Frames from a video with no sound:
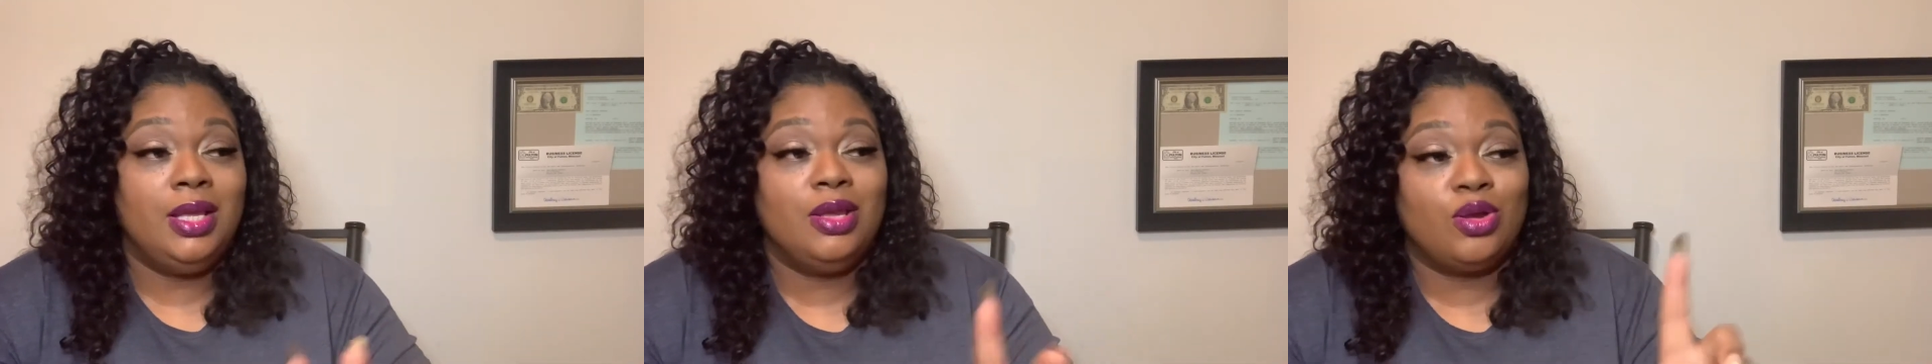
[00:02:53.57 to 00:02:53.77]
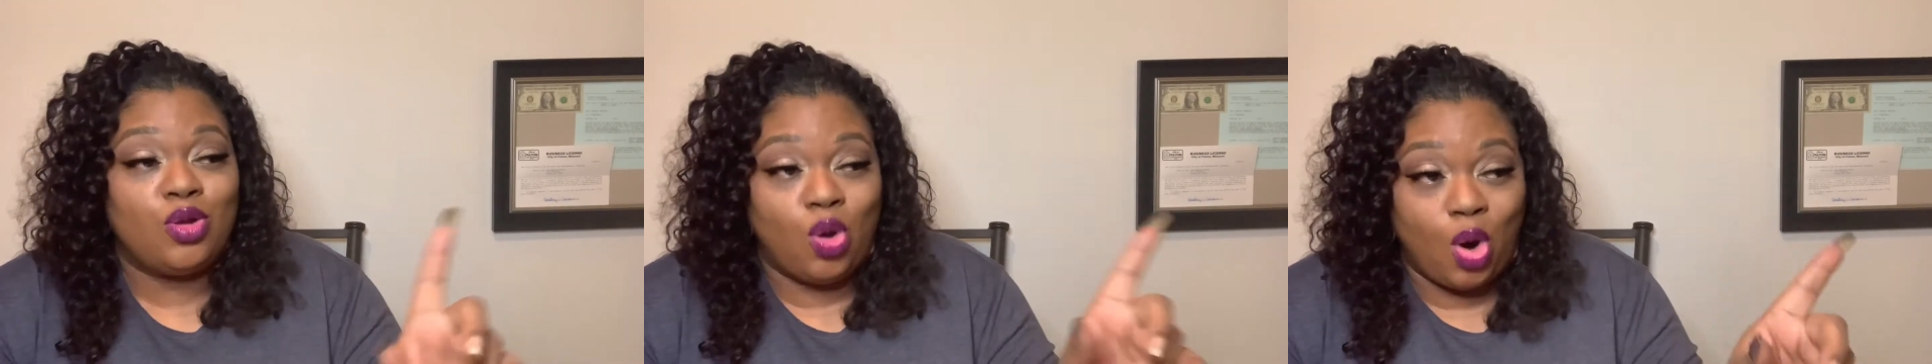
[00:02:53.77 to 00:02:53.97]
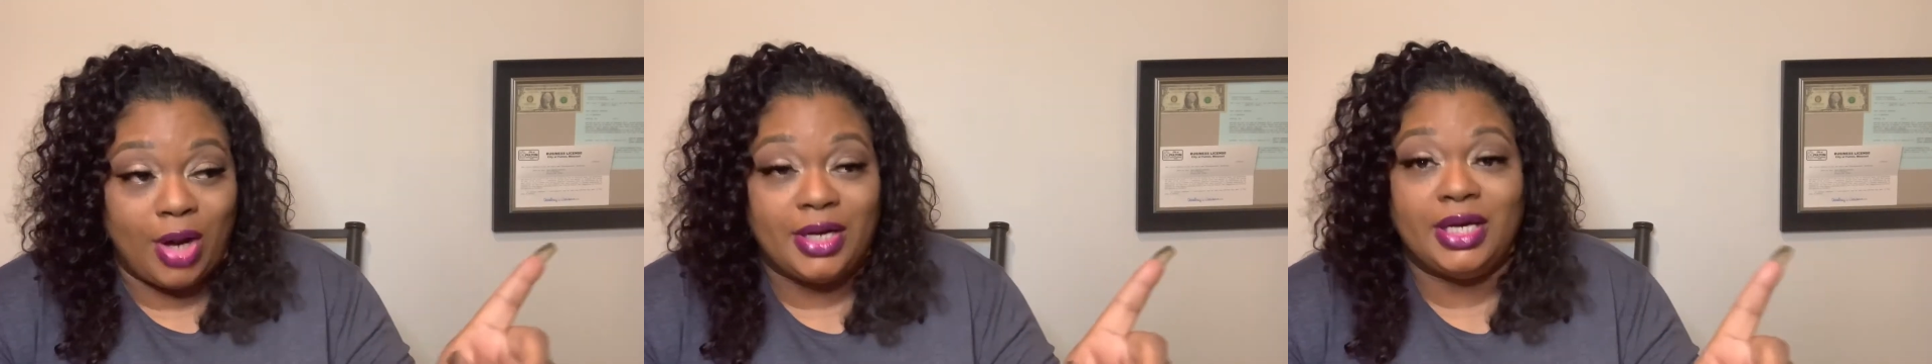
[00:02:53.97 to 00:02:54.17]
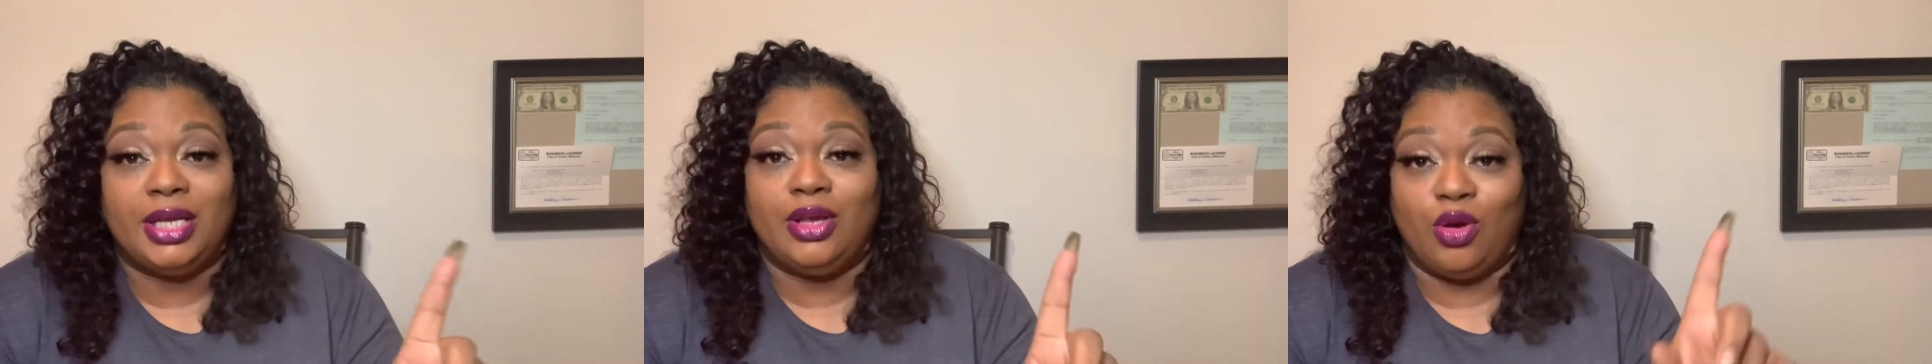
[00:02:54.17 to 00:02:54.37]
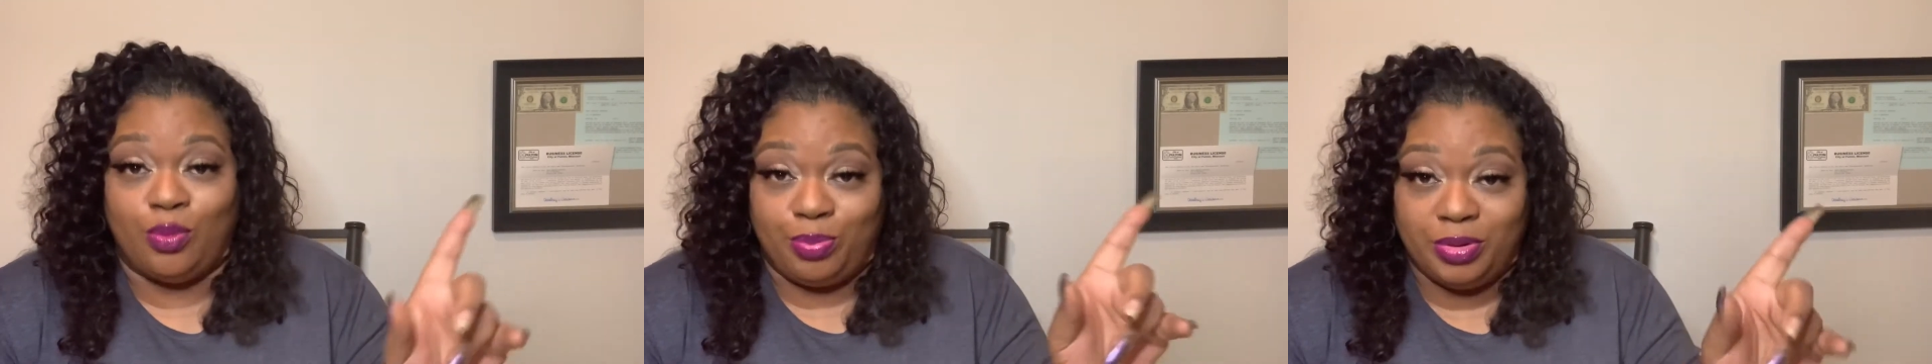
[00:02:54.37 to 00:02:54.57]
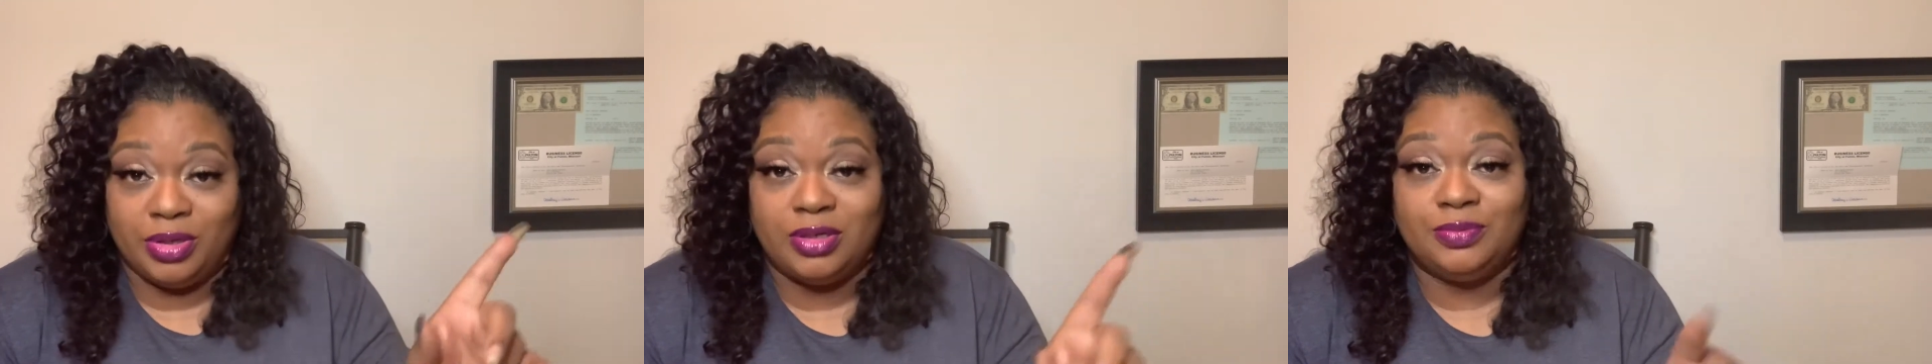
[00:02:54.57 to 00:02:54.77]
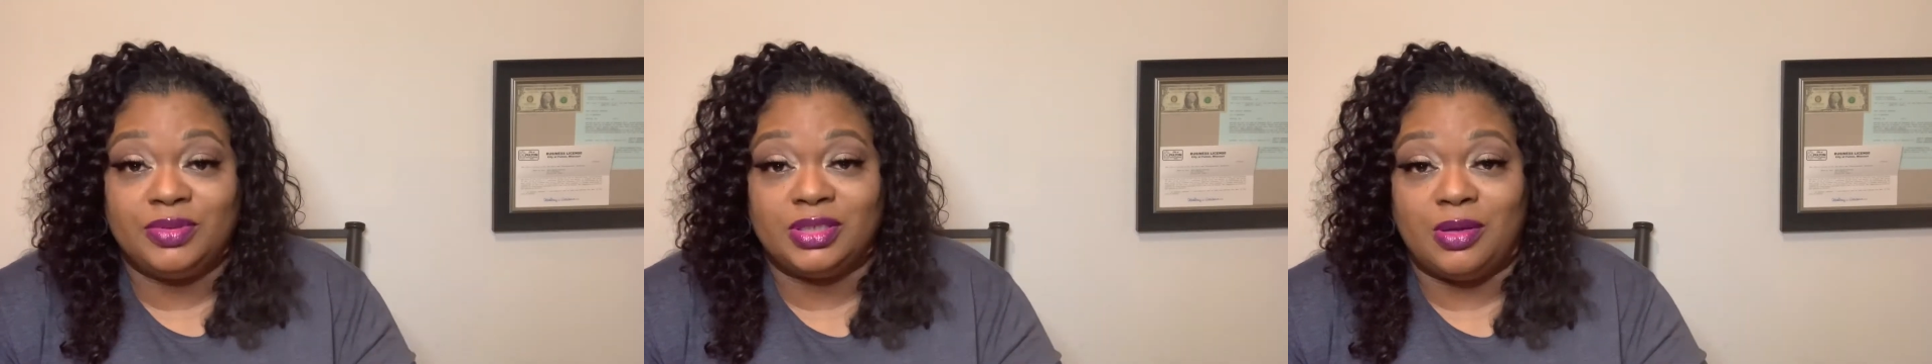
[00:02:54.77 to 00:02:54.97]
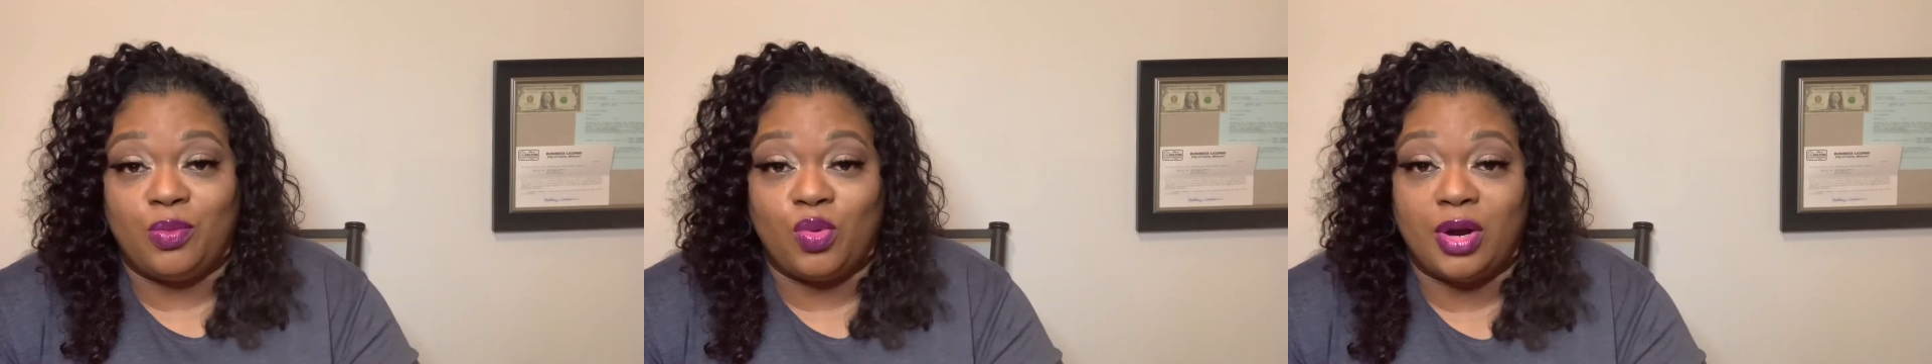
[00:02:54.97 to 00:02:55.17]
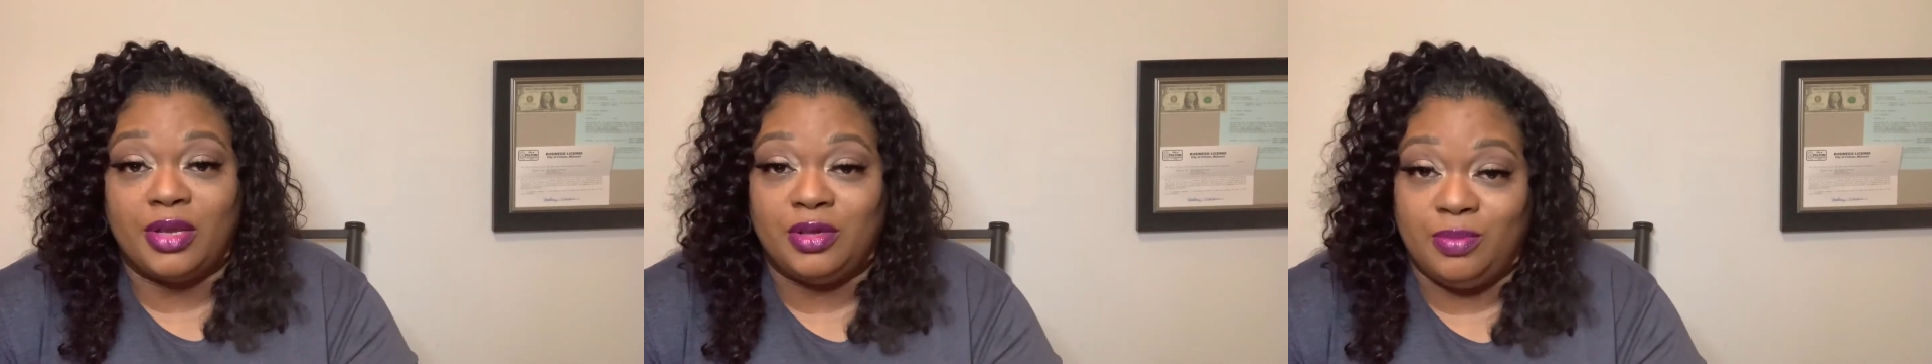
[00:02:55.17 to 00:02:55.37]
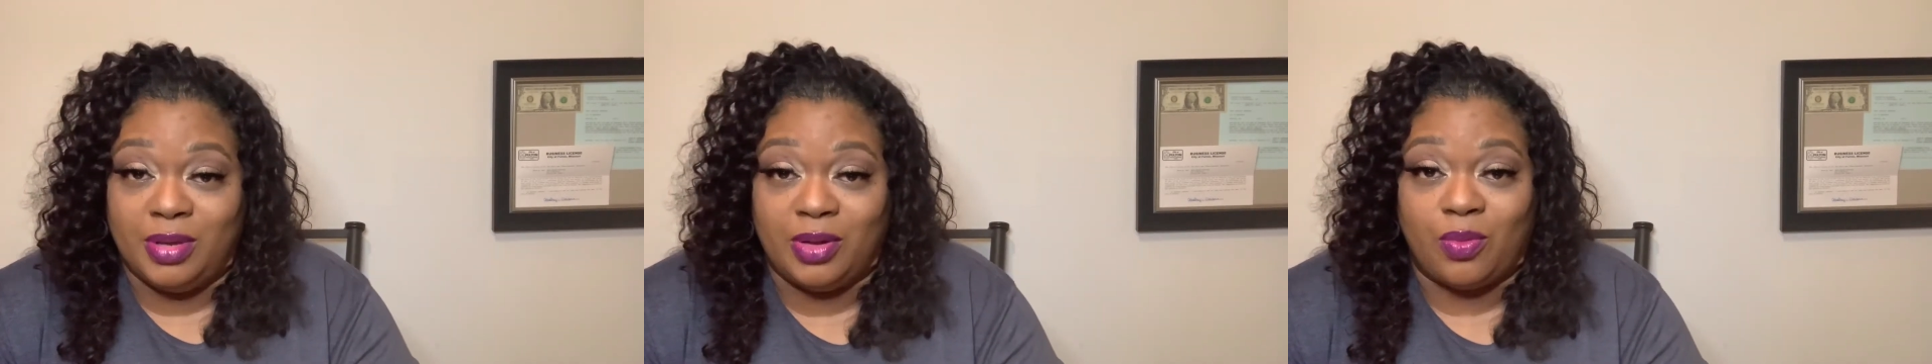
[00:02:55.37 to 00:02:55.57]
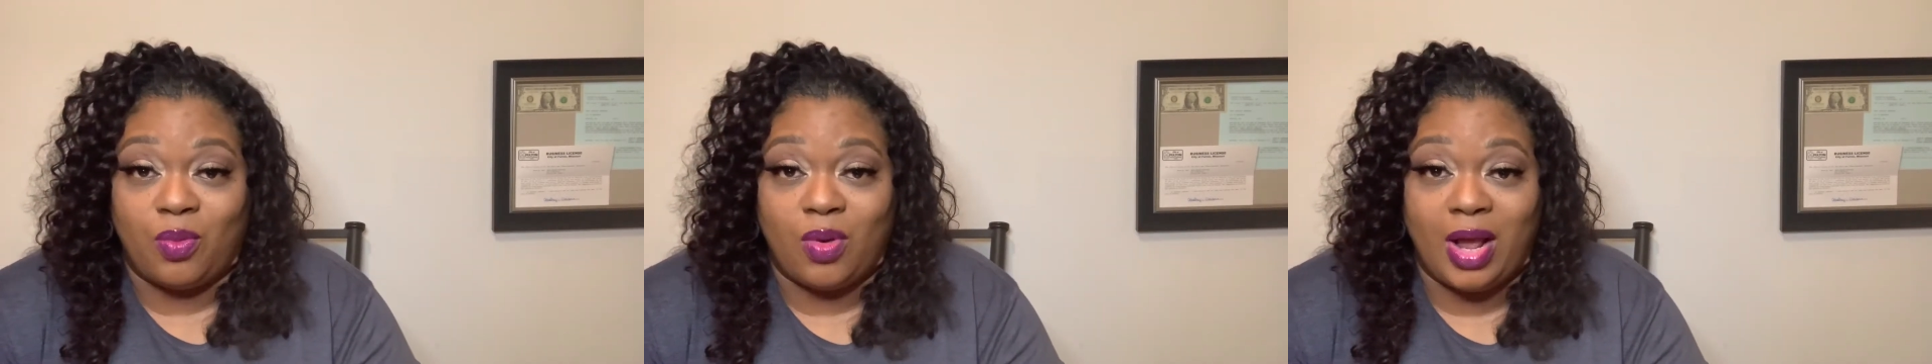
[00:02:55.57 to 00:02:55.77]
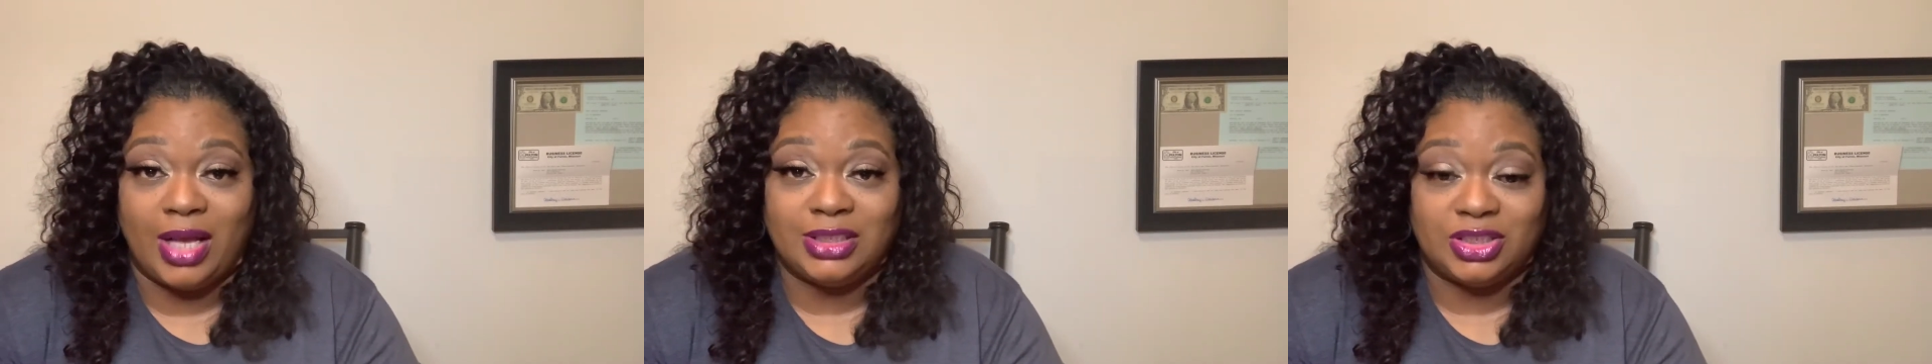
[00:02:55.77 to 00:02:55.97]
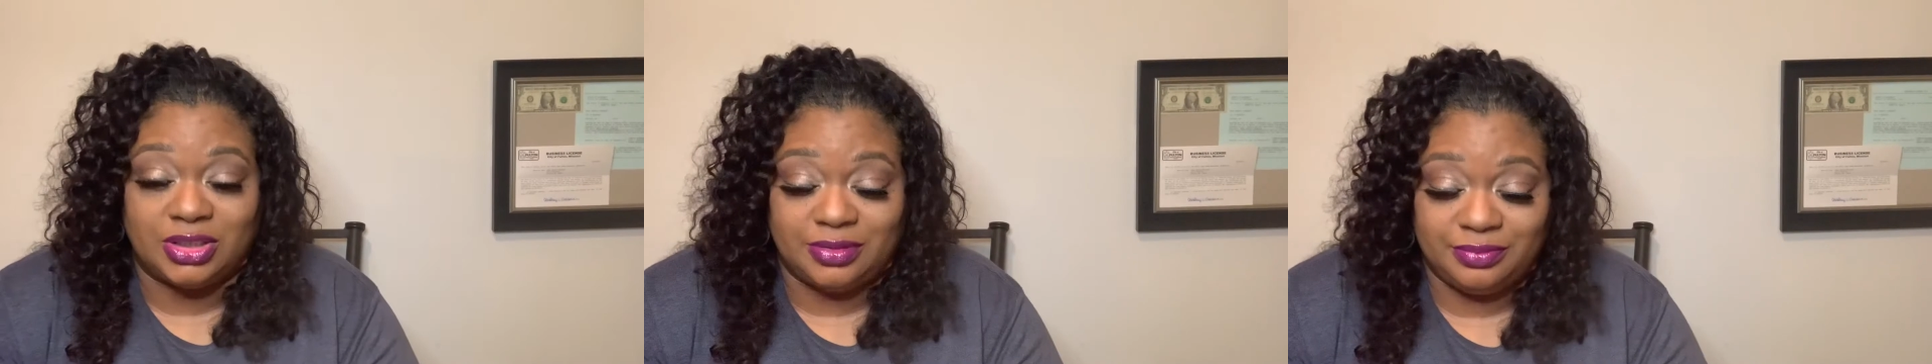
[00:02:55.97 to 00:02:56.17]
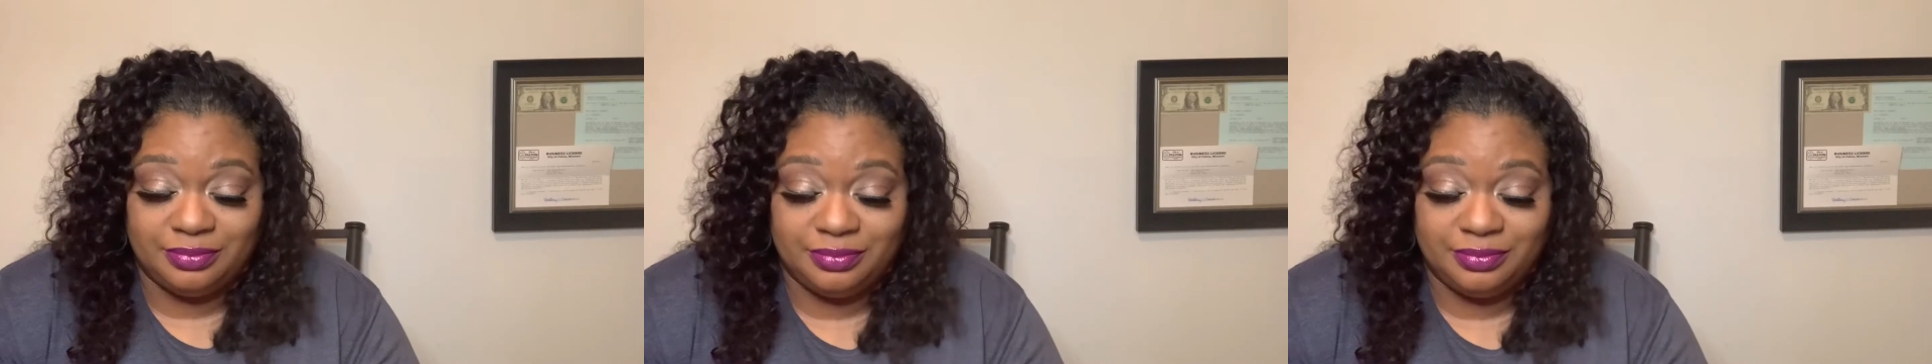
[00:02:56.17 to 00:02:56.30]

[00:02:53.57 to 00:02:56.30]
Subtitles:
Kourtney gonna put them somewhere. You better watch it.